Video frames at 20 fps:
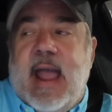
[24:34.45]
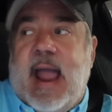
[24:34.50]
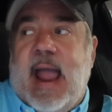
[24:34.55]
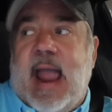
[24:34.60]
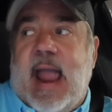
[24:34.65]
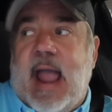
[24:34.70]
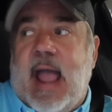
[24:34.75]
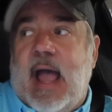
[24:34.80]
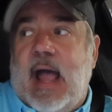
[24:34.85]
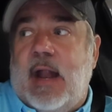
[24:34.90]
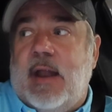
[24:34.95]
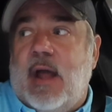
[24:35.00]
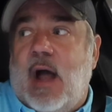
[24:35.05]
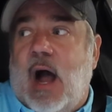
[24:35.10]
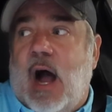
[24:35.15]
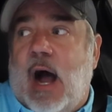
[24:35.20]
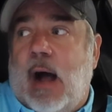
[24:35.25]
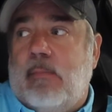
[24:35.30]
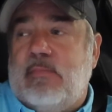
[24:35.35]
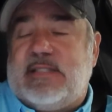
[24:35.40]
And
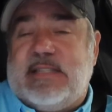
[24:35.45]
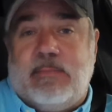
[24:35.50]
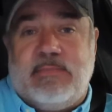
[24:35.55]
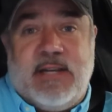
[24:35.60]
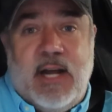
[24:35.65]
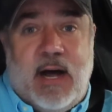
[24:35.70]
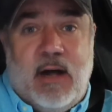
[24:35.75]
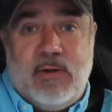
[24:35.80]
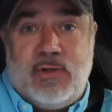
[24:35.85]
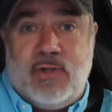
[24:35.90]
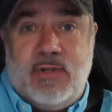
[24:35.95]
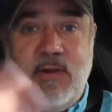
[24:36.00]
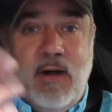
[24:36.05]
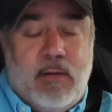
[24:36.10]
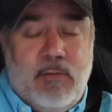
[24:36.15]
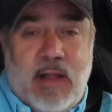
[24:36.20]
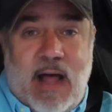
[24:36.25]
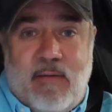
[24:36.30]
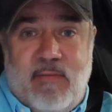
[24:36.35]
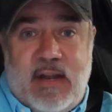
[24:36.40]
step
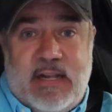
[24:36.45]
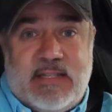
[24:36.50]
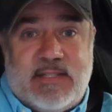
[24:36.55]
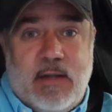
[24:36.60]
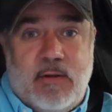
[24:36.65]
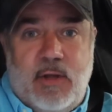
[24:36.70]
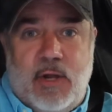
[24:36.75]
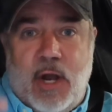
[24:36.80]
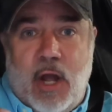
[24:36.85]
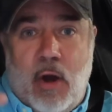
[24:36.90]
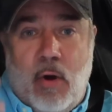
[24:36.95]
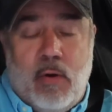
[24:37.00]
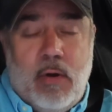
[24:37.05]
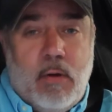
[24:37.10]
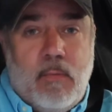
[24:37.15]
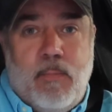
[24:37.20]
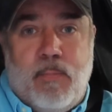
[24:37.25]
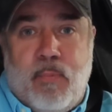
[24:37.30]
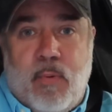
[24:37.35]
11 is, you know,